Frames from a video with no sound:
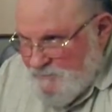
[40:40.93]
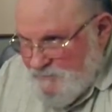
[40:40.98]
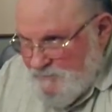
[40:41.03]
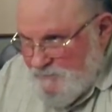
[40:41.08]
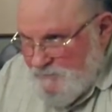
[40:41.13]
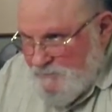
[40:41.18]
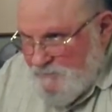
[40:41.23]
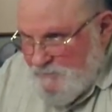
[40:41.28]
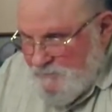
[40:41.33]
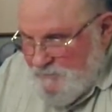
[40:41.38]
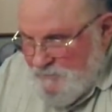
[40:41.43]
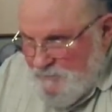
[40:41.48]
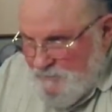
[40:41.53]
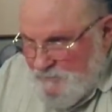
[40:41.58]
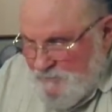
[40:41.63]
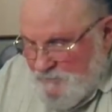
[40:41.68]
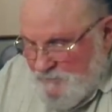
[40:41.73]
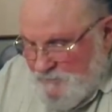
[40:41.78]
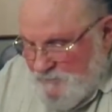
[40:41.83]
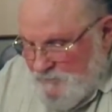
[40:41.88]
That's
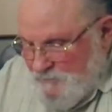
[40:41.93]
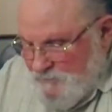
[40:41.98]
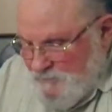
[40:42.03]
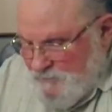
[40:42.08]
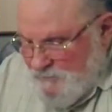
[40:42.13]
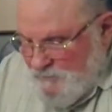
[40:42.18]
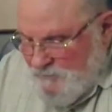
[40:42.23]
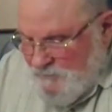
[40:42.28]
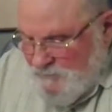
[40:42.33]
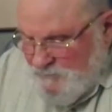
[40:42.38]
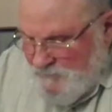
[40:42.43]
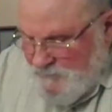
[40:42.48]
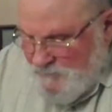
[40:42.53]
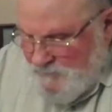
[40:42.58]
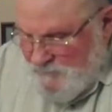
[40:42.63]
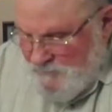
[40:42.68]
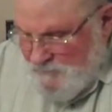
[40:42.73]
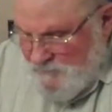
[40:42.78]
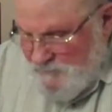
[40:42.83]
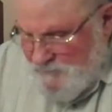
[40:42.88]
right.
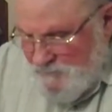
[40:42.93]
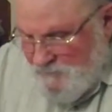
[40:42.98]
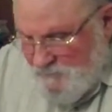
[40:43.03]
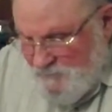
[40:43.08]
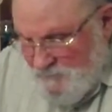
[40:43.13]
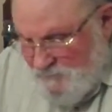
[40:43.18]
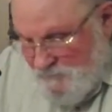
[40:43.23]
Amen.